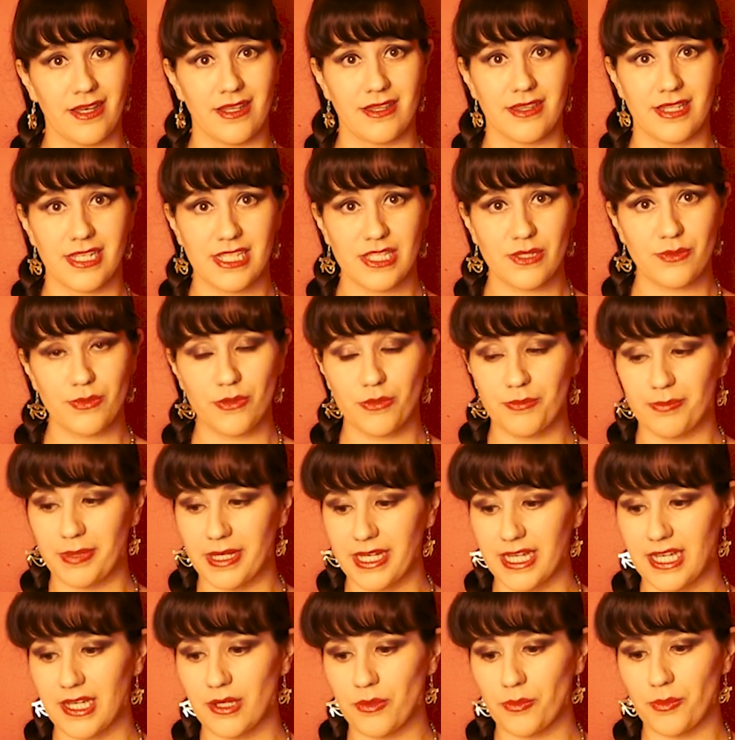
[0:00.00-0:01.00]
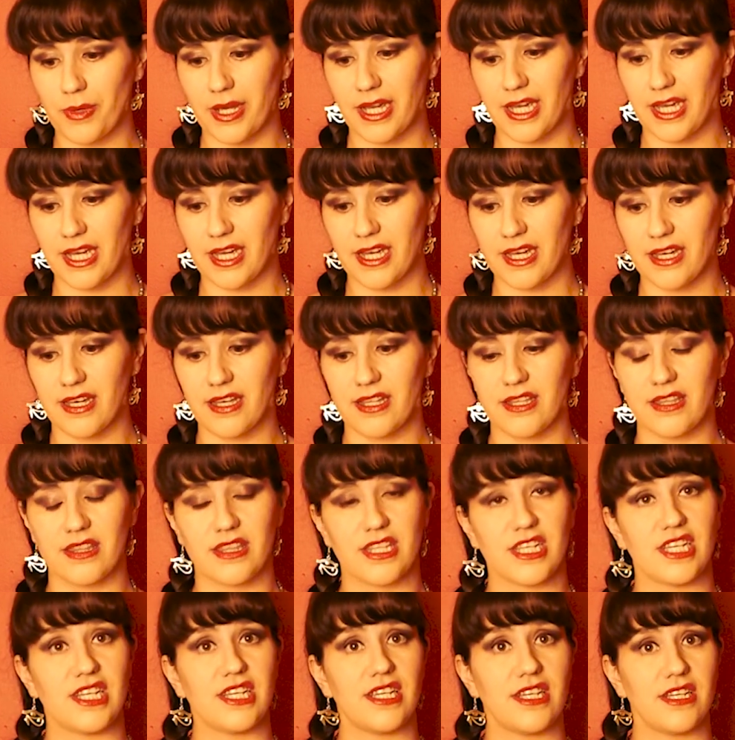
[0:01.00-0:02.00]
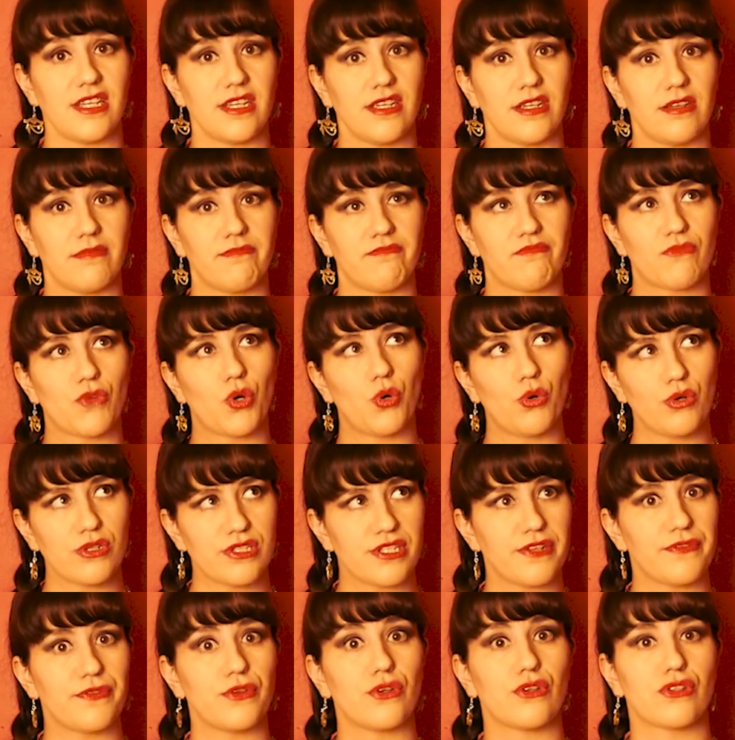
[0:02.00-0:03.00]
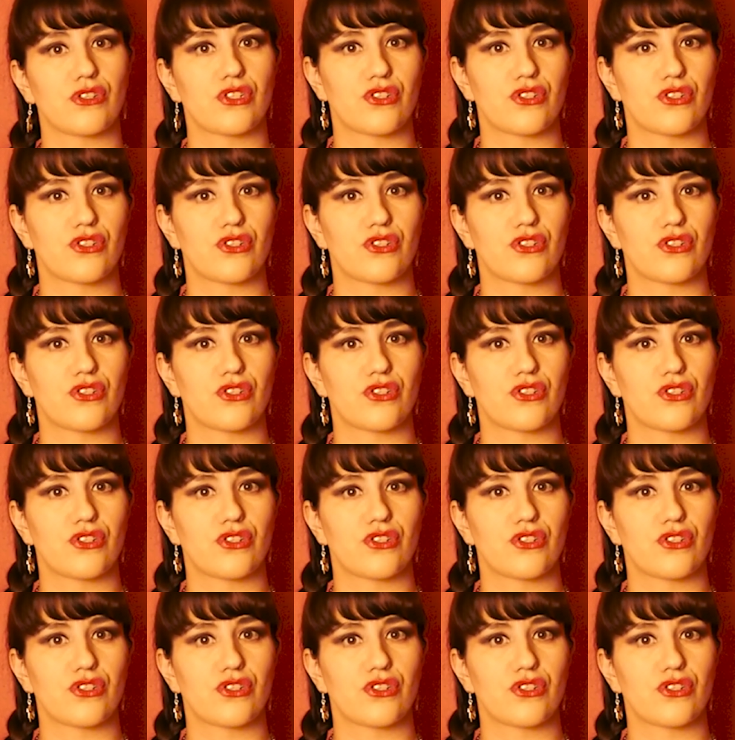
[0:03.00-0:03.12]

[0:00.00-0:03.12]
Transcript: This will be where the cause of your